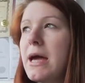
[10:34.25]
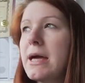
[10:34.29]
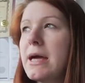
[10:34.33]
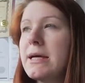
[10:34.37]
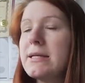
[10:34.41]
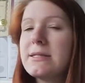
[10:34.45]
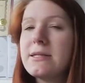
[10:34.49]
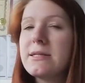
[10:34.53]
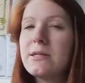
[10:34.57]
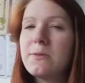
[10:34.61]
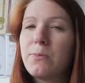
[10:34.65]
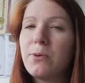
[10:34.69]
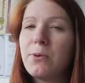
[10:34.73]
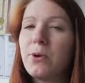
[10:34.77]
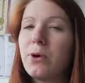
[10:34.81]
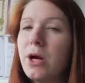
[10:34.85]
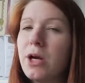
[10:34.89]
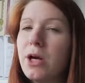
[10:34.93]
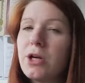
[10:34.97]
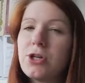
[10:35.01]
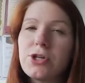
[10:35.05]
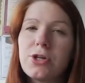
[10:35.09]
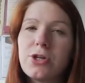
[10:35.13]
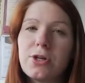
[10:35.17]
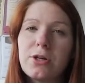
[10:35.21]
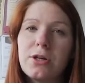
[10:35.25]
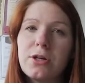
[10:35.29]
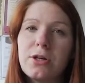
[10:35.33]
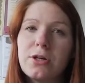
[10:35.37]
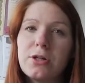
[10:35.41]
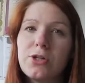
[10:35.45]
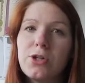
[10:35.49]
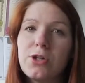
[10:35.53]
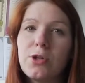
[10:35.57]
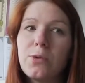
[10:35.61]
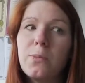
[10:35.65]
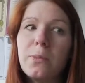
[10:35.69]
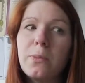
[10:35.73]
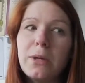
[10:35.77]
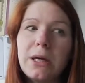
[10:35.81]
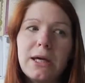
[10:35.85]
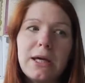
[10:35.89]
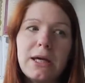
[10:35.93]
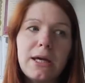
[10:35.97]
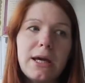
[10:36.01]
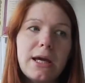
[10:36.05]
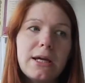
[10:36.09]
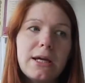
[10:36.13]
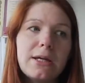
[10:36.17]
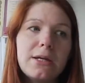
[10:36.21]
inspirational to
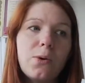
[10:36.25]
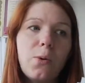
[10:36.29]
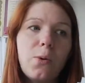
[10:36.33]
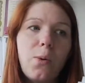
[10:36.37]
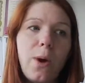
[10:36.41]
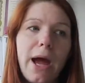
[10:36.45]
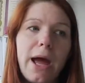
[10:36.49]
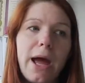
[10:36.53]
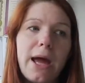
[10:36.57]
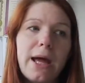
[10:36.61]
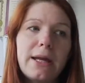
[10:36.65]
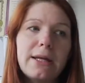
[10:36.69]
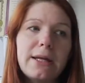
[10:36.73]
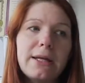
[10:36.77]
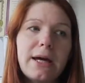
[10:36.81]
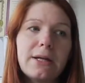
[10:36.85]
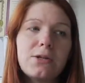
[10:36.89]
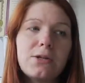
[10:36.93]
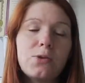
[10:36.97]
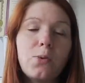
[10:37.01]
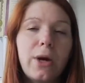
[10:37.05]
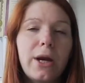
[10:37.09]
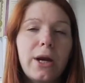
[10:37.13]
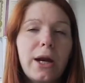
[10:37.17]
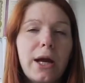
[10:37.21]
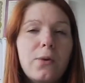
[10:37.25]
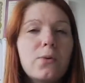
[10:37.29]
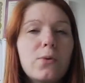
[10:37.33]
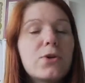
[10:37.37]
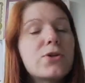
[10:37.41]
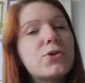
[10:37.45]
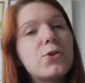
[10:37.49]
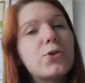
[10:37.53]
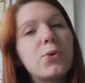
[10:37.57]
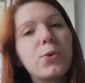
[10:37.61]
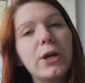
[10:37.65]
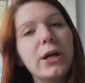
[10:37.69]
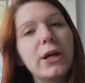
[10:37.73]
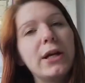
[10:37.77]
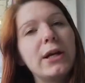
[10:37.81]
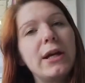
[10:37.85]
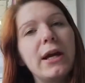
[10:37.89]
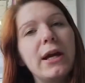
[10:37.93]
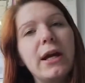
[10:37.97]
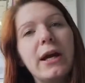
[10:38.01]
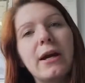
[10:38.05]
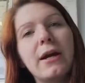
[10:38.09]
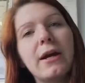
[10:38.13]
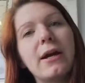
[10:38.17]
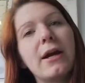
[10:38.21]
me in the way that when I was
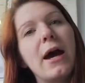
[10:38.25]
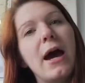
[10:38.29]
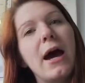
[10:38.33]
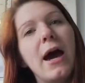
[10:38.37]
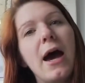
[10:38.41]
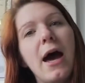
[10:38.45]
reading